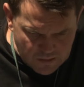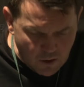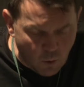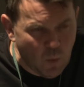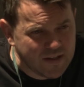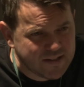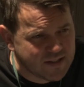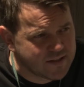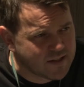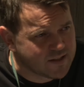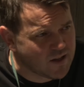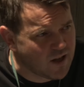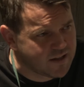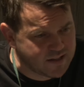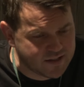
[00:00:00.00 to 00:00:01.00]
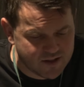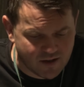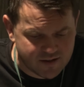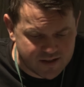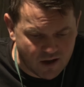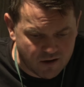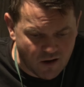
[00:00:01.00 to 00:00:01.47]
Western society,
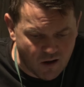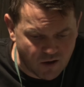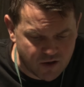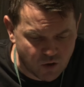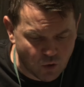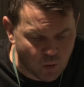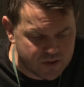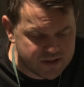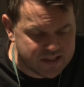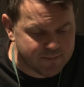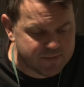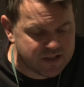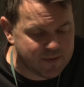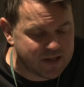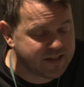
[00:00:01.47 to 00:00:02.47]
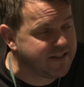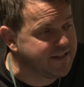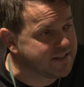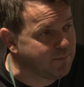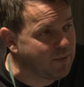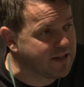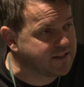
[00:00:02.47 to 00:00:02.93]
Sontag argued, always seems to be
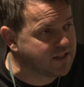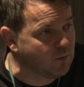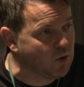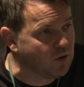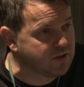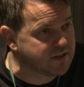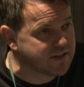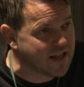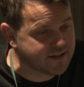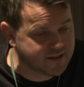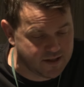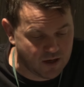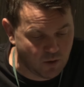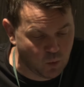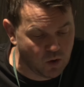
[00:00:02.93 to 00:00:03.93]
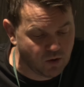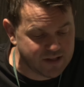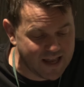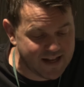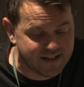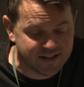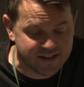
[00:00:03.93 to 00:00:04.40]
anticipating a
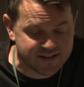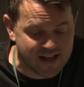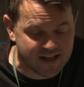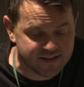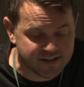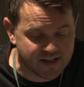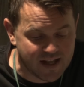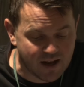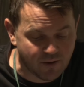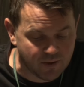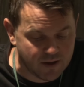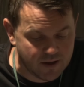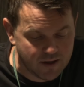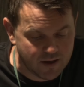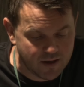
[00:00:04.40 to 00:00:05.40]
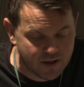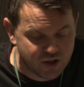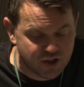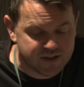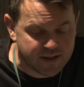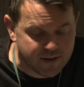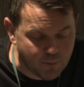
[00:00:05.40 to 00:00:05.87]
world-ending disaster now.
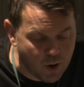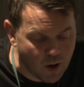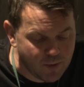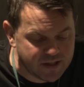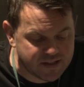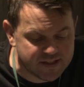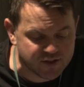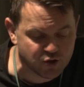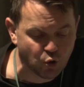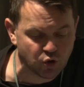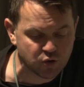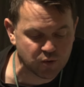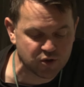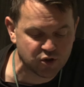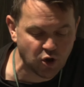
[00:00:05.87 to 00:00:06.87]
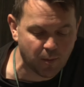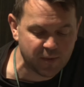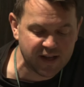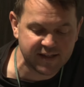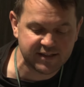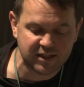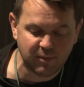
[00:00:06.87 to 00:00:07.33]
She said that public discourse was
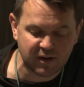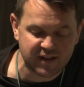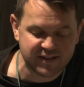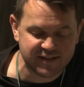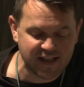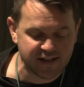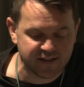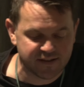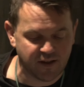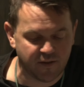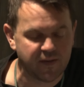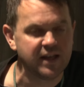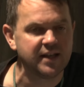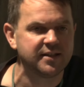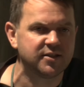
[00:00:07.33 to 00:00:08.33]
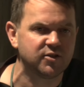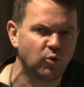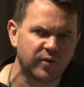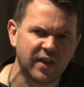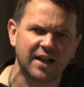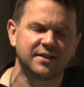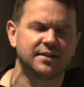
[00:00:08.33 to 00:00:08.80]
dominated by the sense that this or
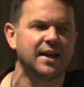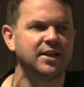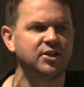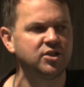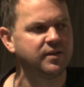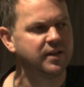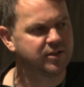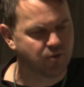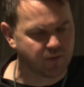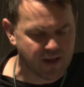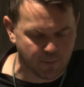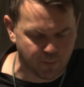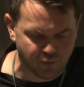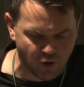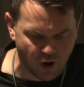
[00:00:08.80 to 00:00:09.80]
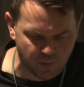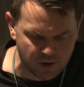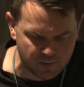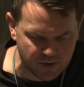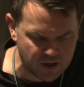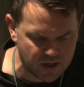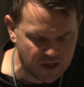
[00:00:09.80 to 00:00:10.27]
that danger, this or that
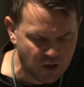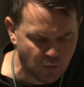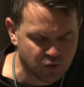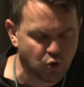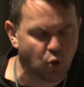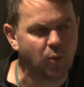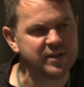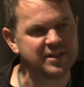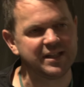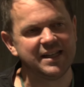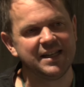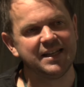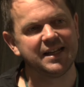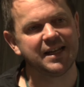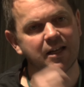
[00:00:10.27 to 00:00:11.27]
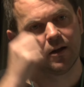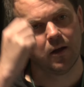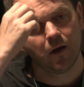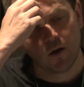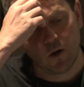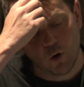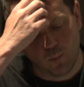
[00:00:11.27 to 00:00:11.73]
problem was always leading
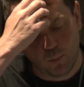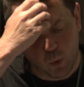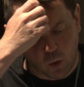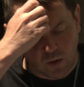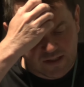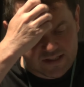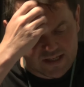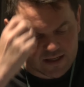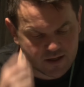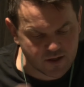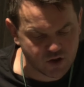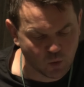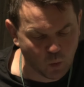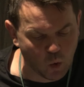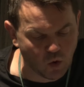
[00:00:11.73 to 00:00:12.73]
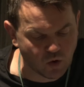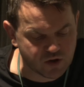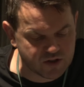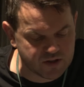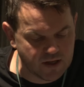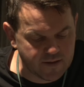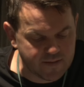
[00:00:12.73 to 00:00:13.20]
or pointing
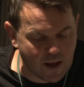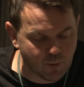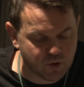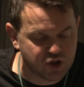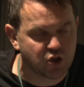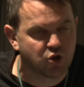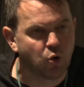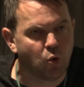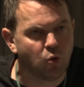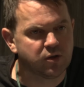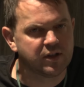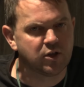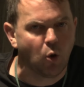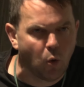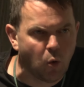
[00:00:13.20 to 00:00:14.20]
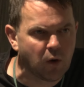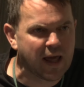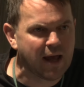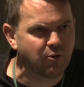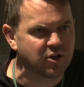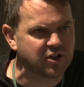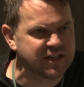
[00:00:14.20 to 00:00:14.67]
towards that which she called the
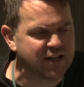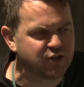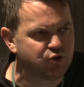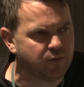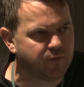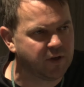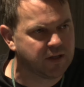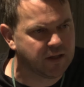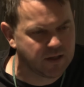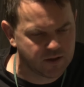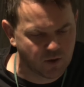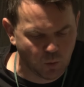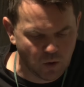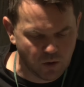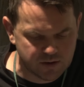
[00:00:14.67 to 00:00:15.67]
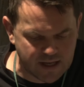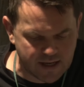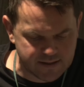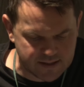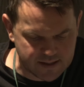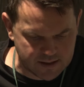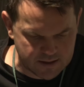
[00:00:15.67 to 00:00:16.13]
all-out catastrophe, the
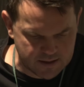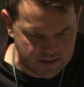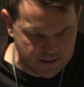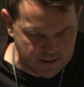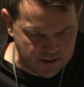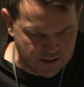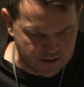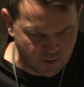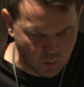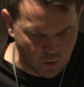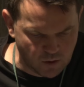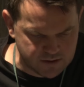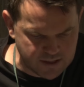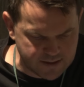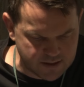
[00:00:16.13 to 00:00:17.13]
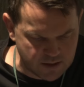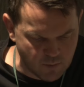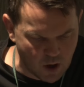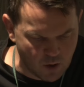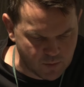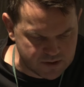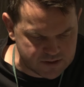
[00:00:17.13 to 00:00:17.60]
world-ending
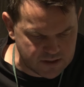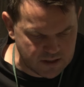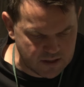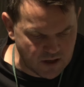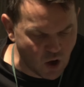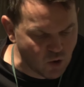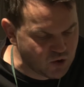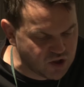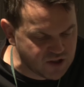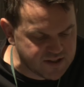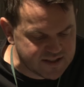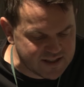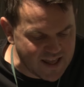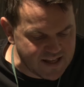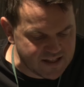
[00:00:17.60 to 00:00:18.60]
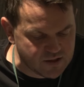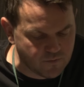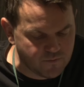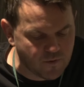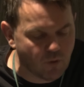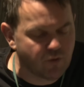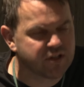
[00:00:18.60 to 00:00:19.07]
moment. Oceans, lakes and
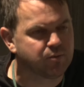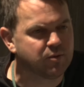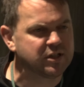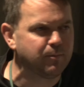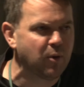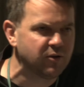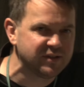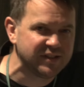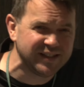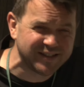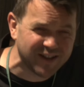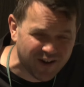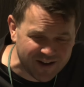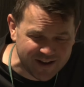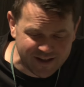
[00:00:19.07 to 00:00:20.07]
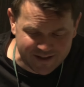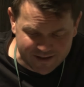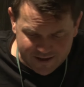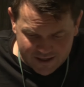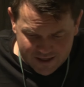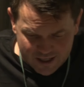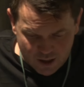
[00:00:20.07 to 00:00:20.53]
forests were supposedly
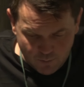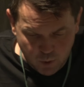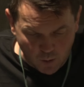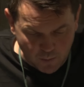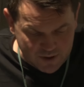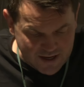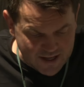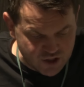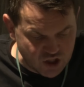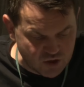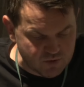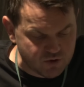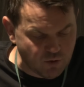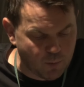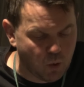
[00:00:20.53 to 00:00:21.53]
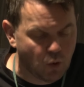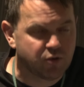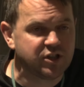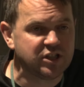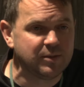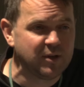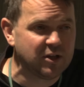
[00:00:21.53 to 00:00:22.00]
dying. Population was
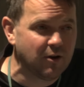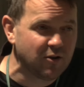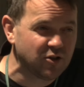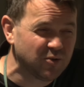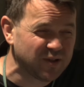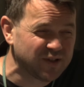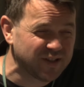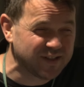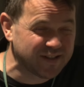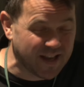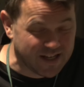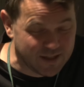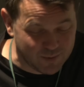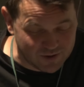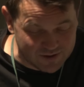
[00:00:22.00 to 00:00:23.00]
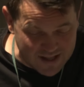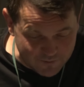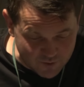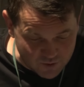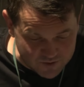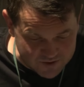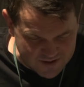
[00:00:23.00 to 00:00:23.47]
reported to be growing to unsustainable
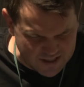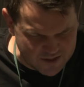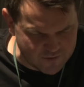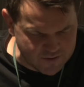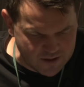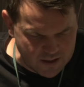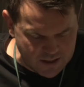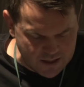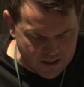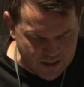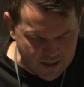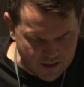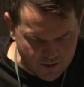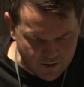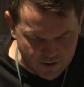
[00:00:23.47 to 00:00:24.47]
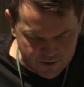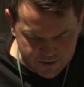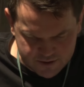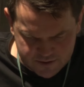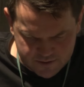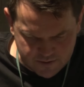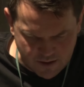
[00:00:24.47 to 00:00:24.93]
levels. Think of
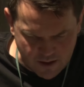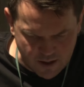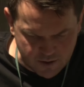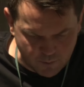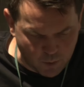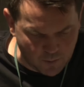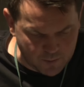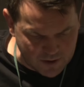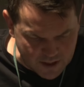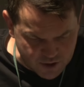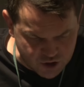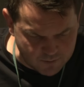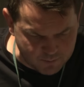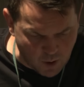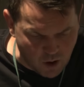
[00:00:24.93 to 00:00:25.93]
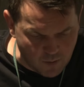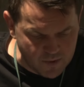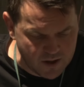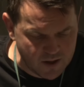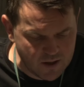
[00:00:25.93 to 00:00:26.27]
Ehrlich's The Population Bomb.